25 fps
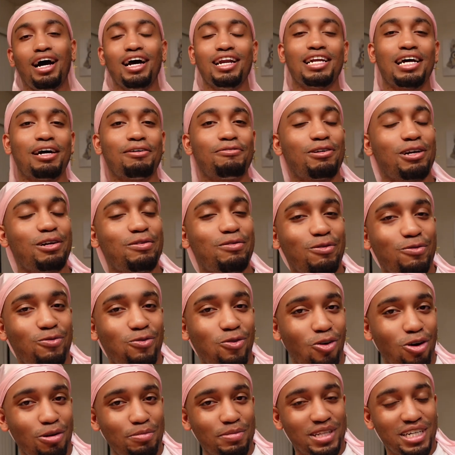I never even
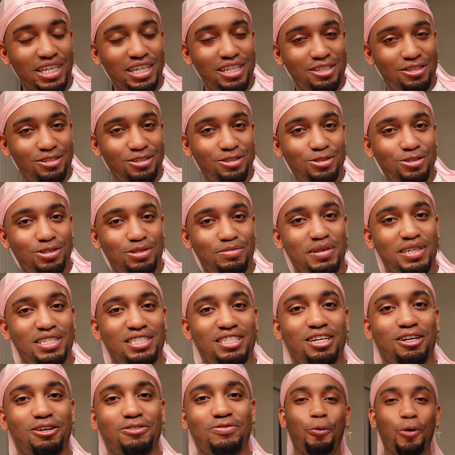formally introduced
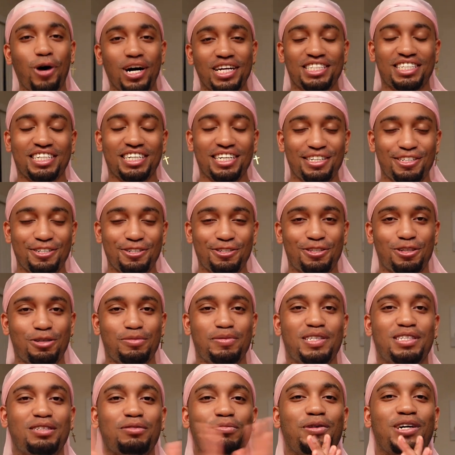myself. What's good,
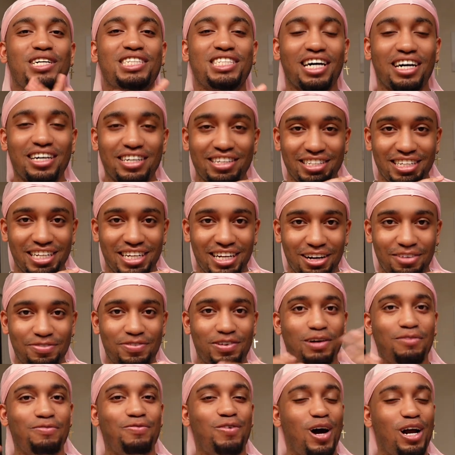YouTube? It's your boy Tylan
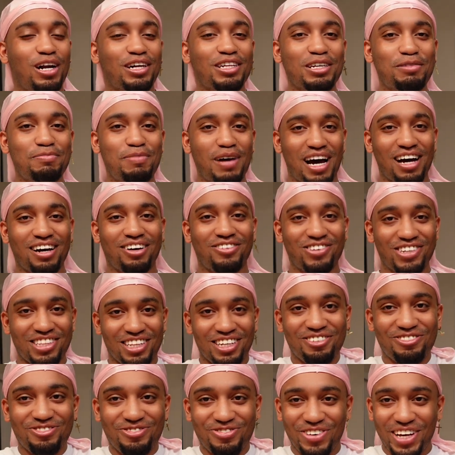LeDuff, and I'm finally back
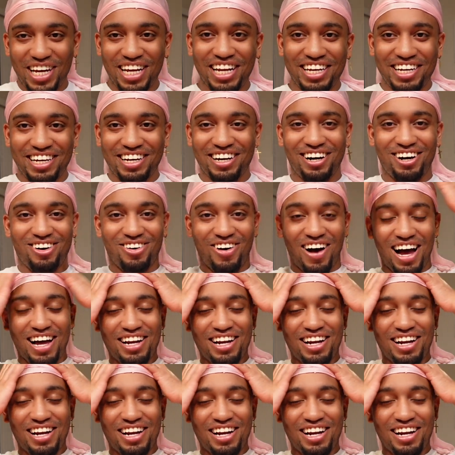with a video.